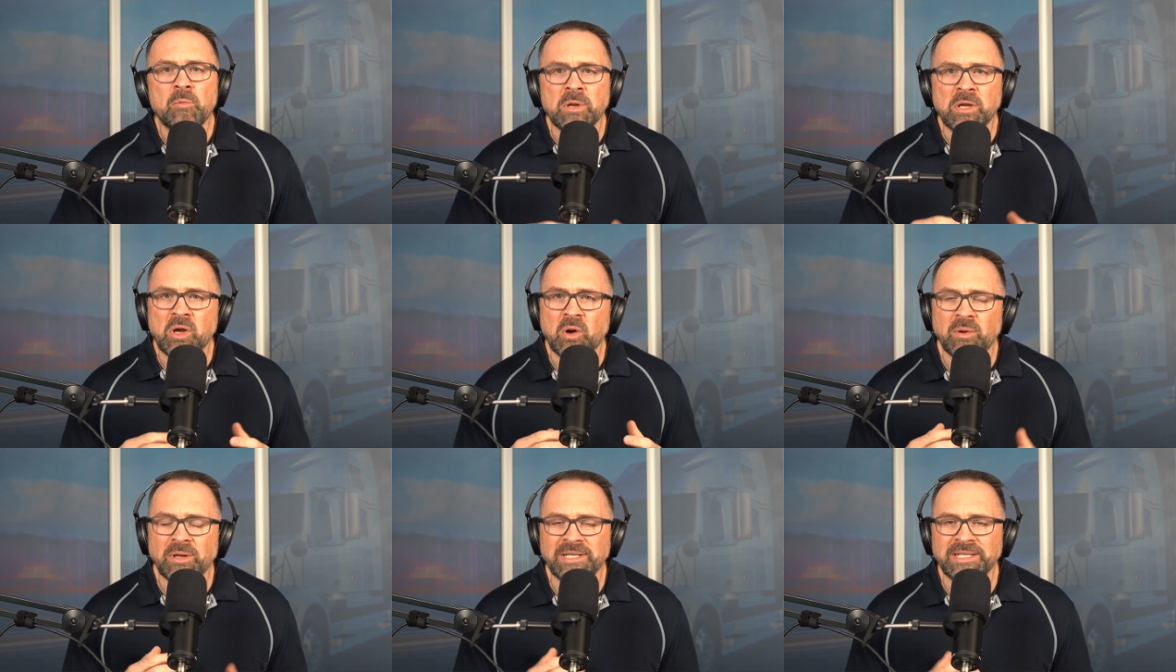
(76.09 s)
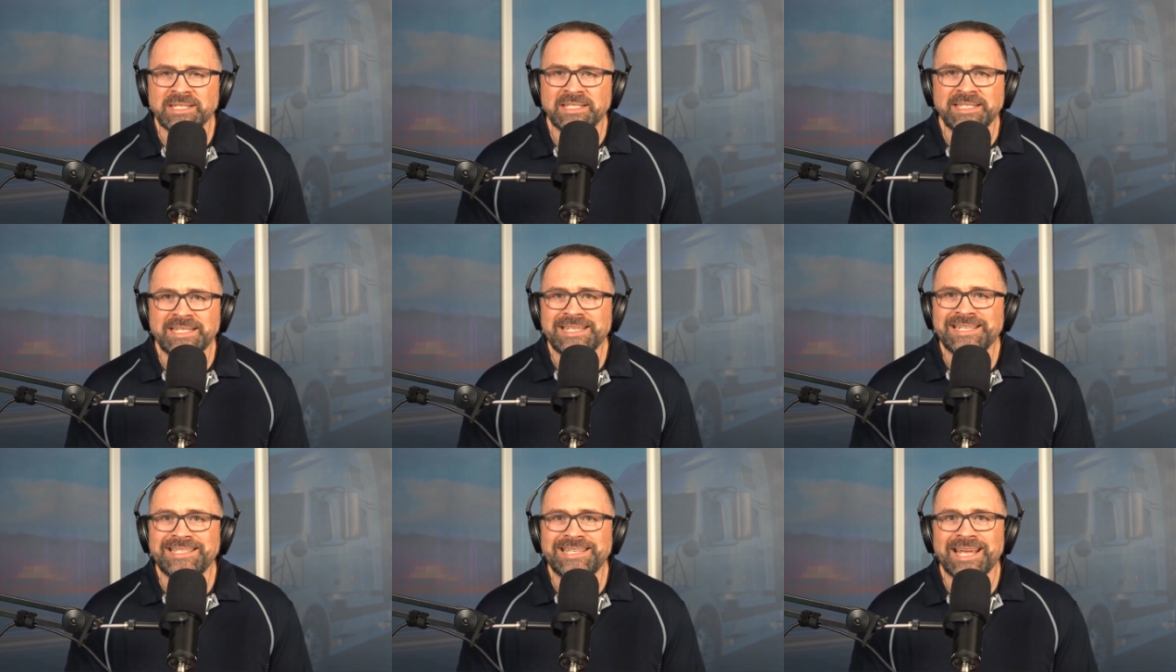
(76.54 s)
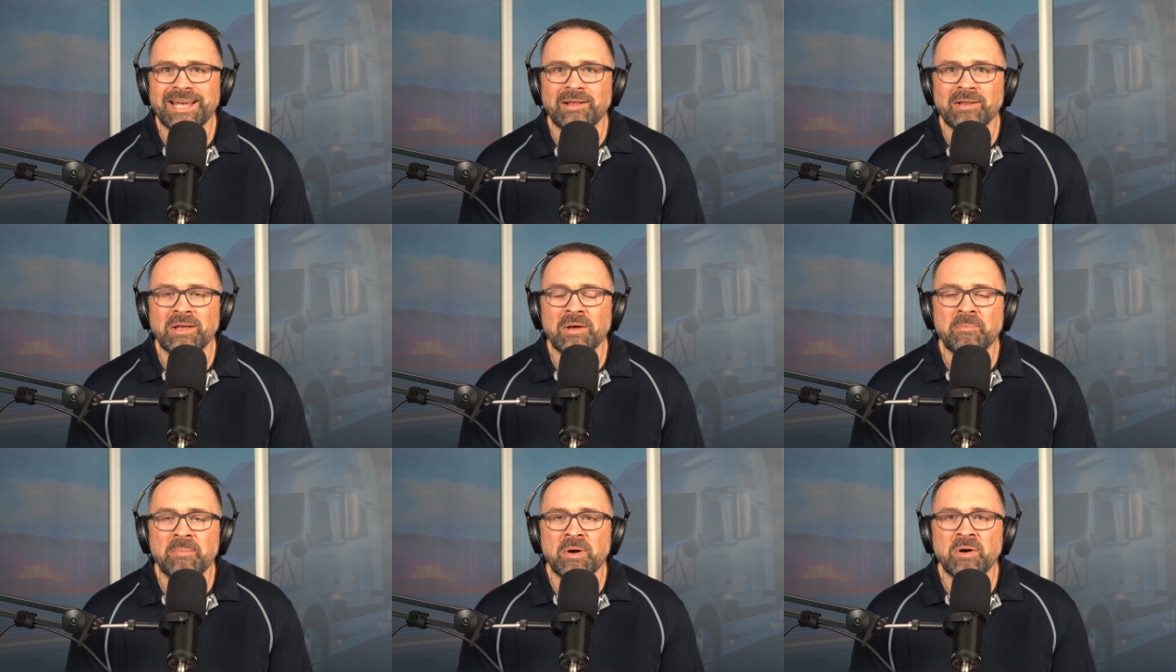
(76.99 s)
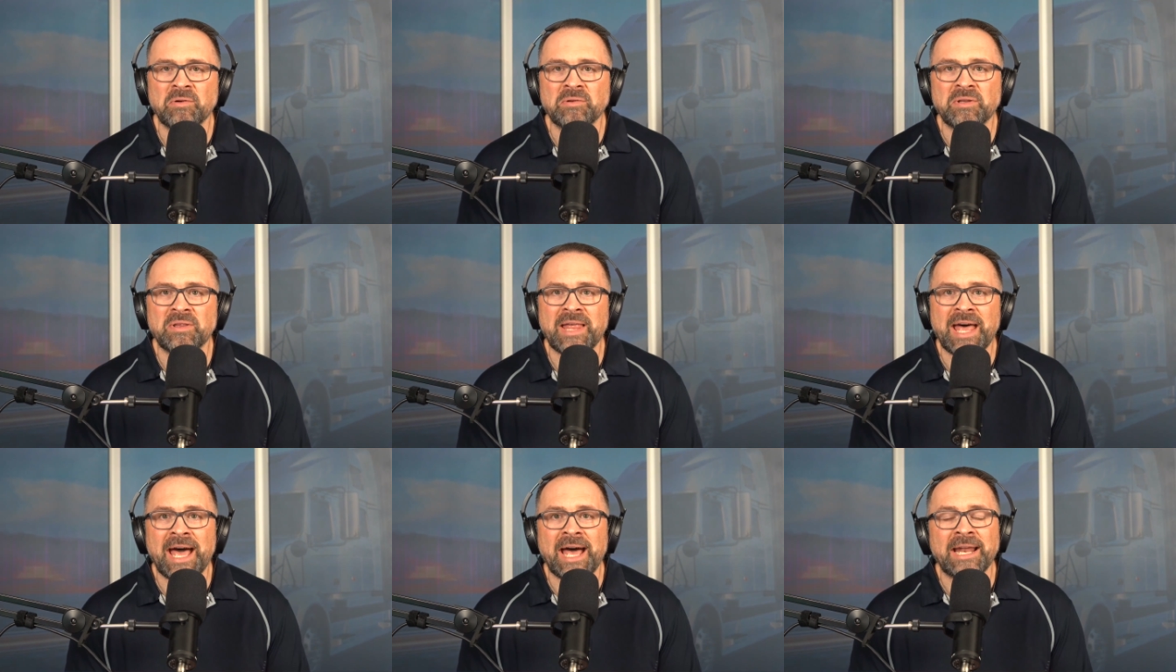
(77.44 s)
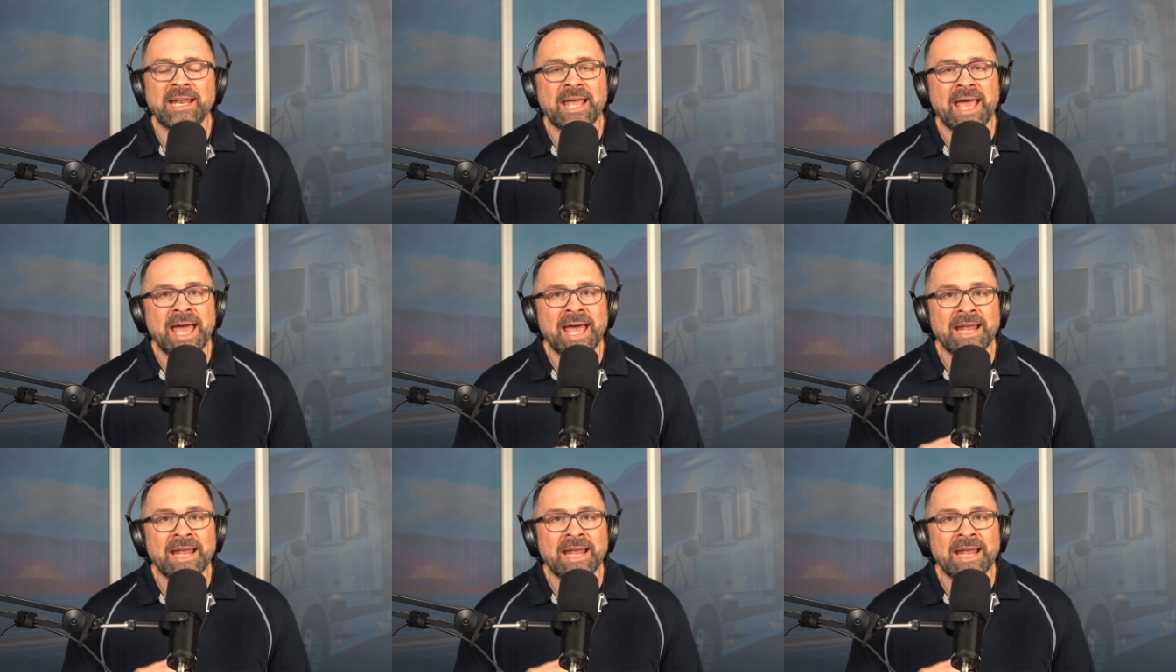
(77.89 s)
we go into detail about that,